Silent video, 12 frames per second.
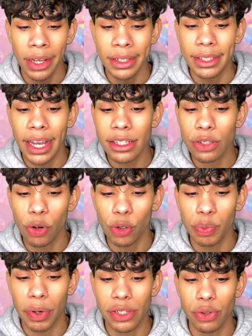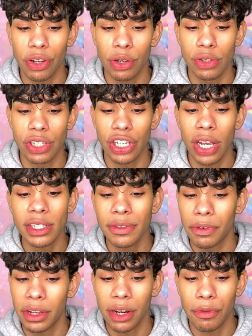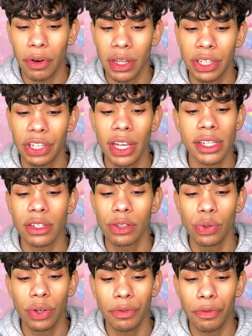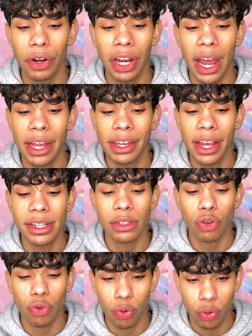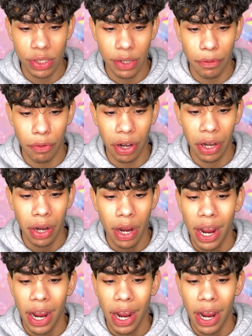Yes, cold press oils. Yes, vegan friendly. Yes, gluten free. And yes, cruelty free.